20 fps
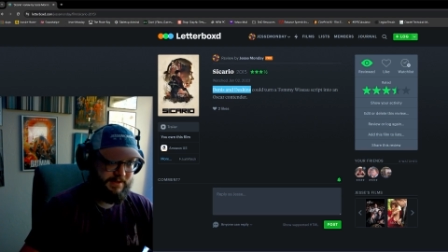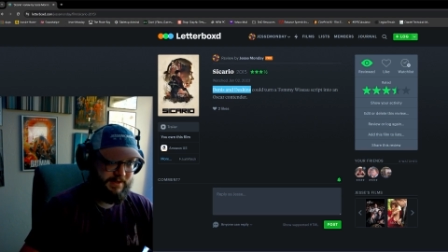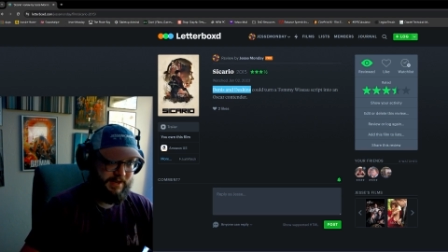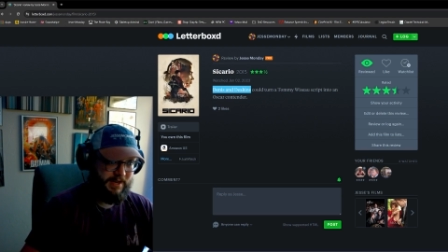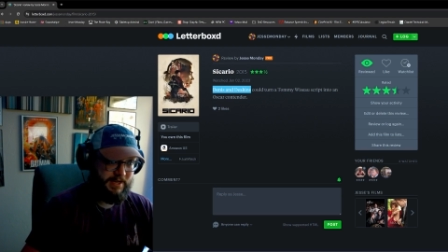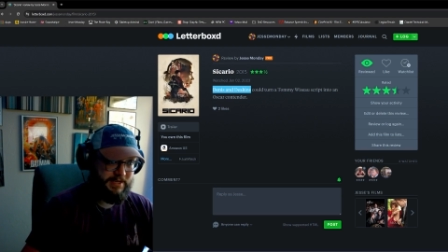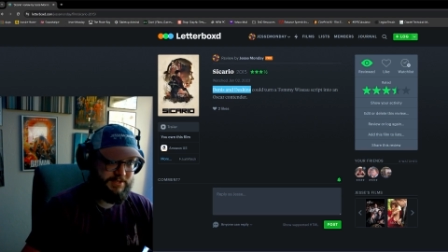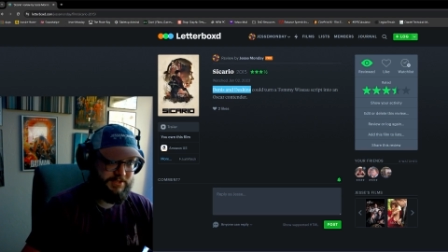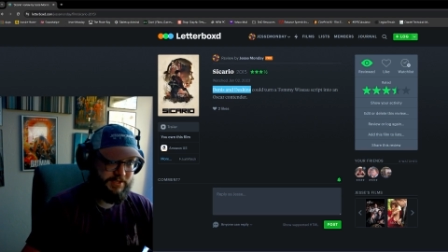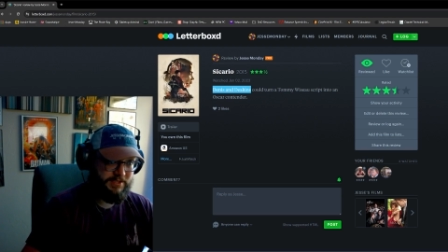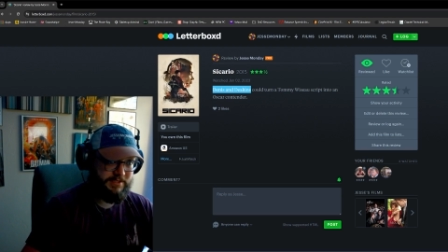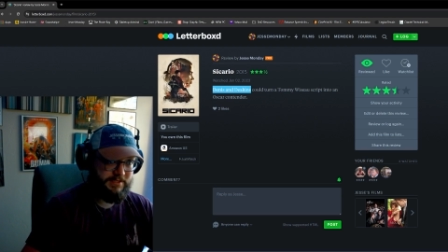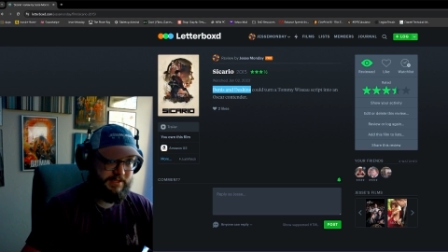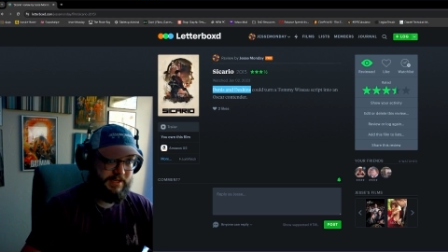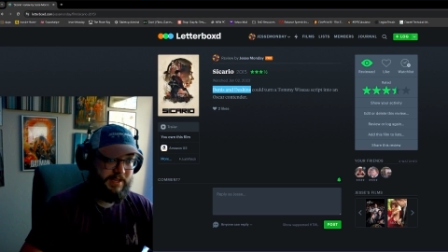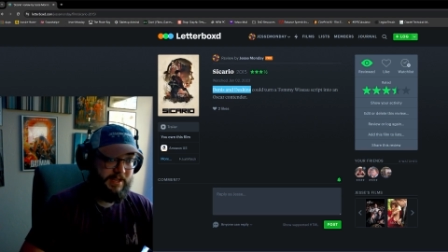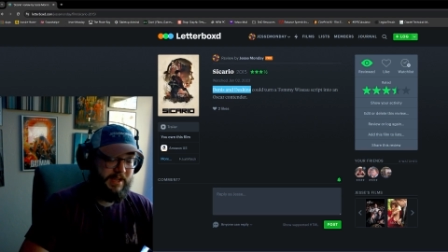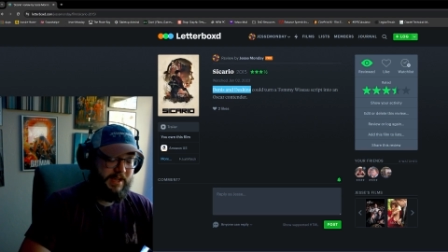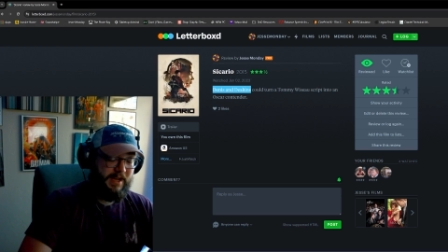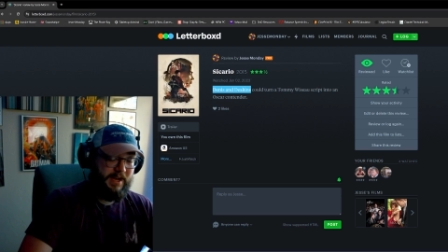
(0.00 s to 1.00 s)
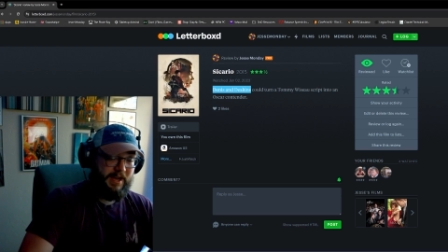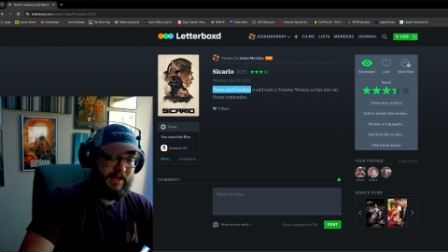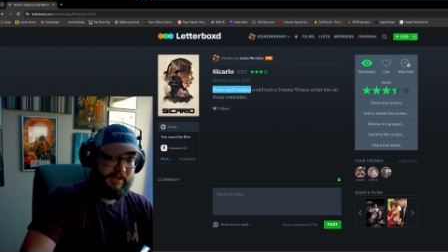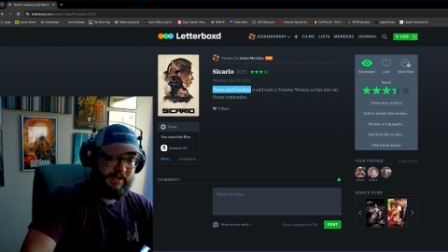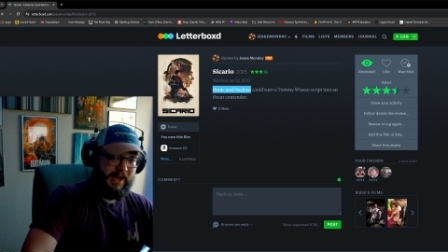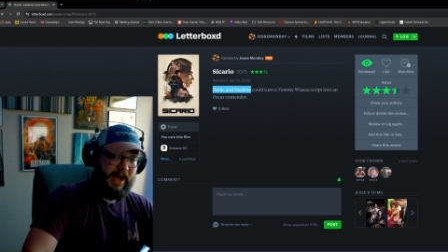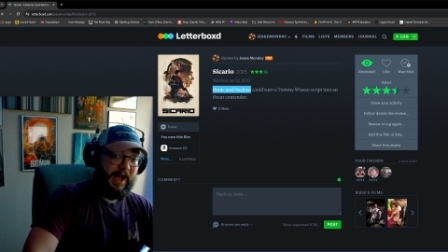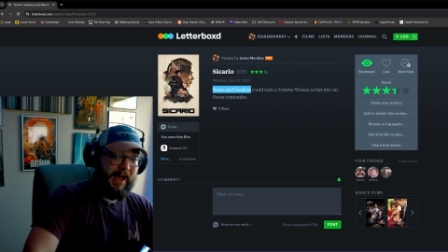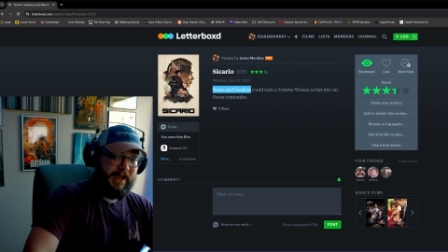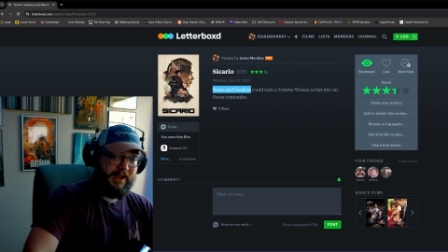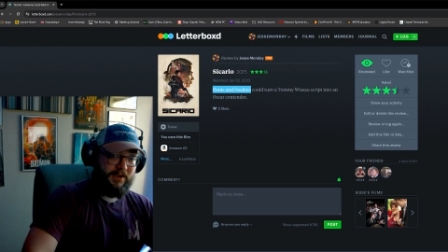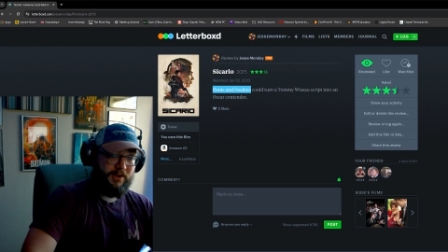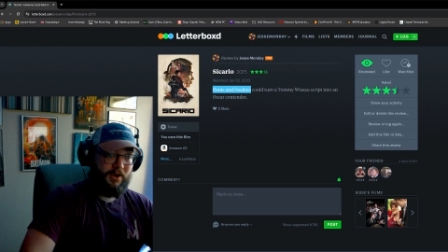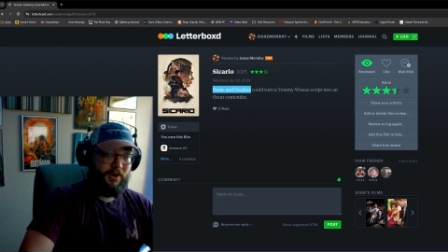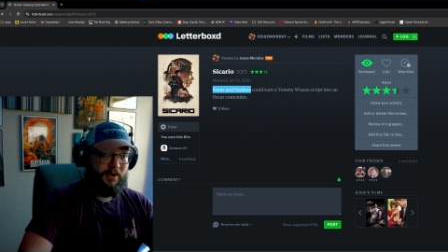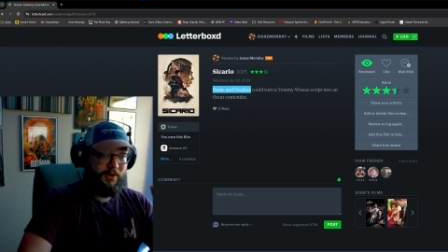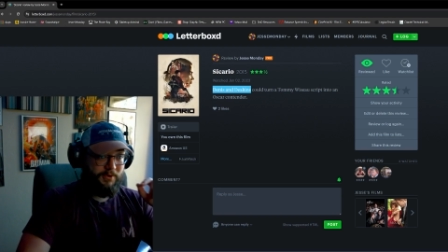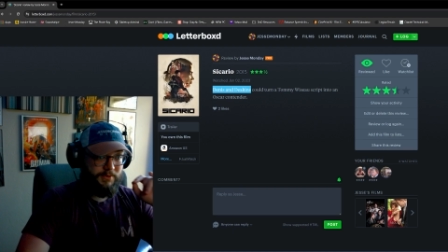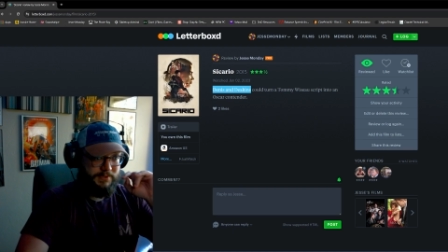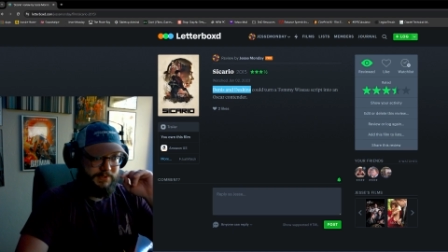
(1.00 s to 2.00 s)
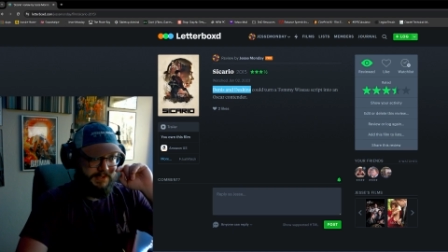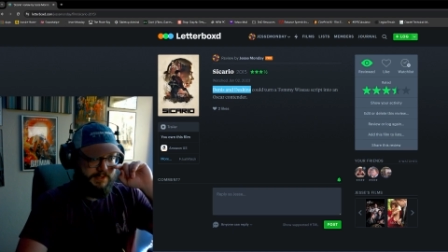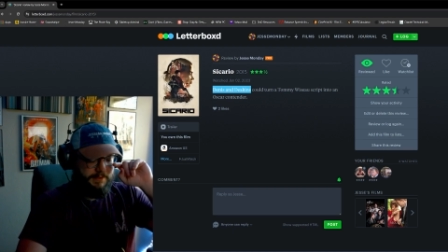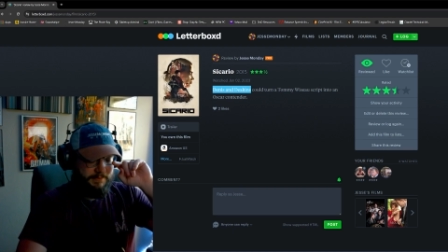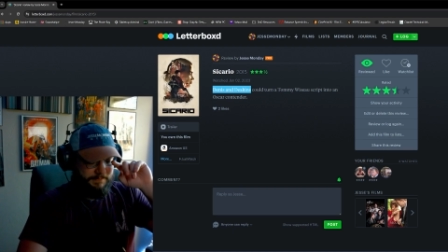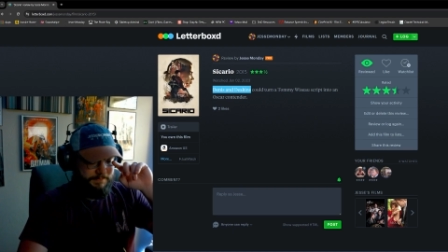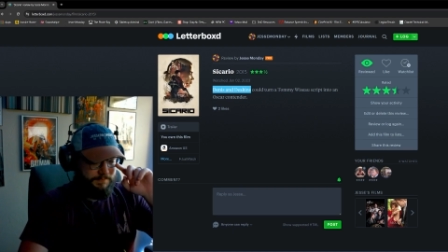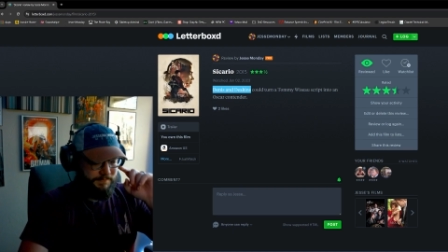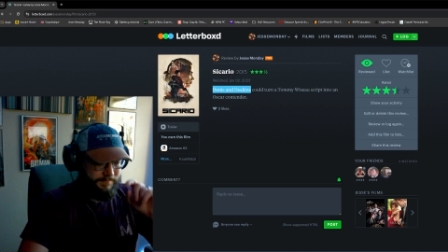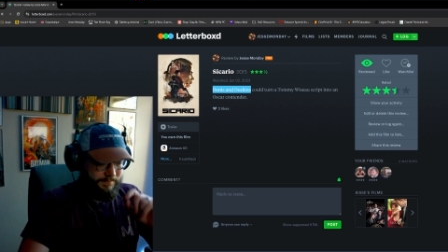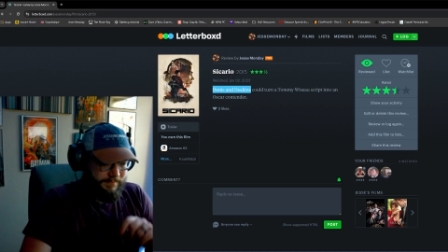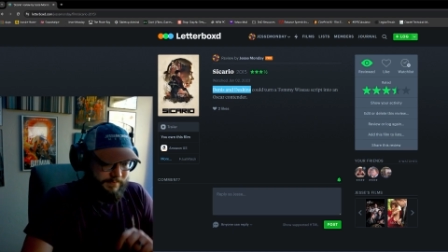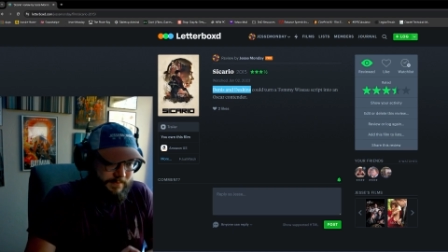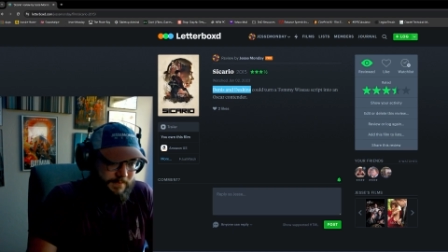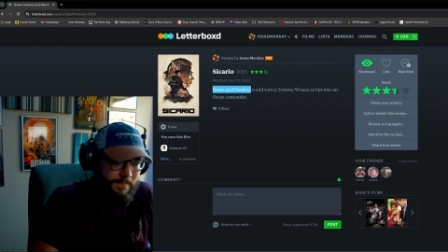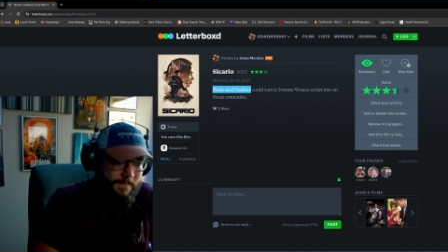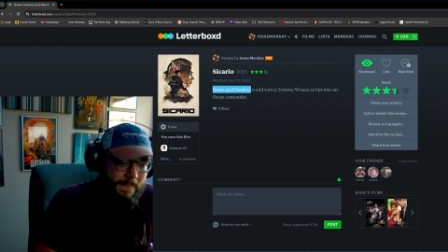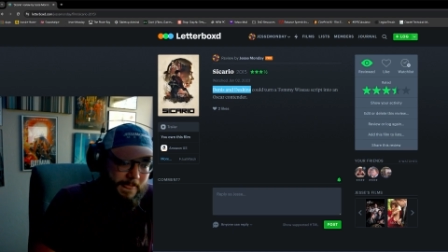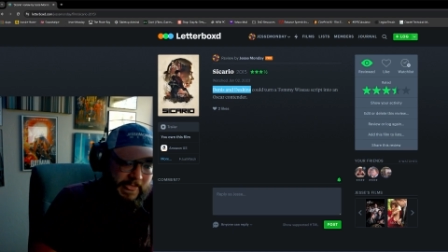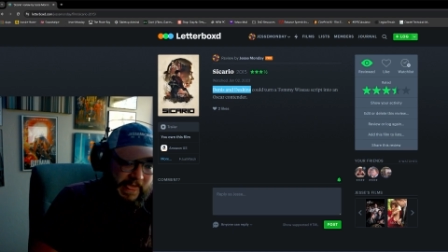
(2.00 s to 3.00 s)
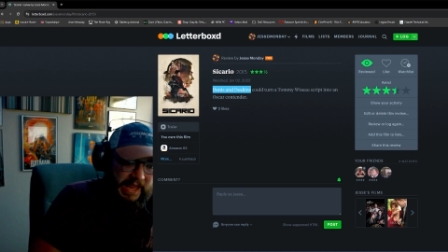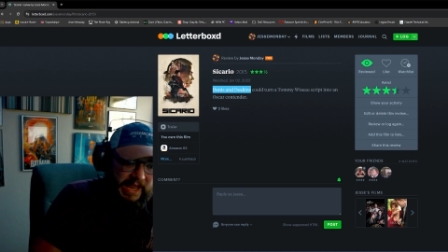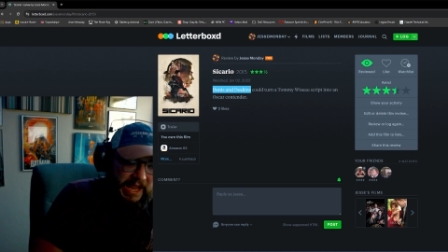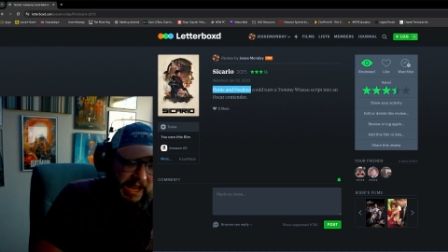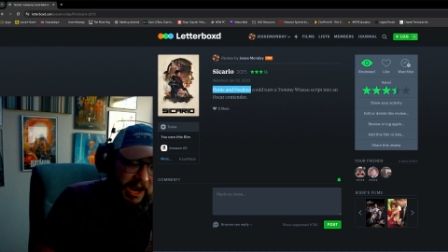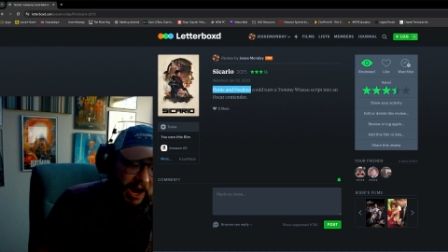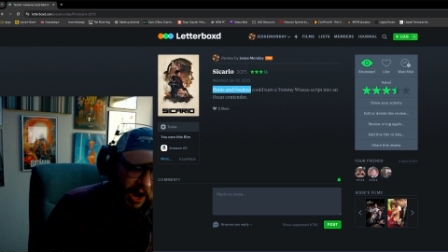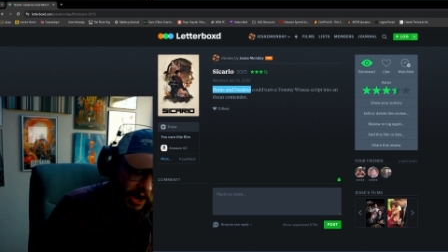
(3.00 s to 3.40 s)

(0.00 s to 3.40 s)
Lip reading: It's just a guy goes, "Are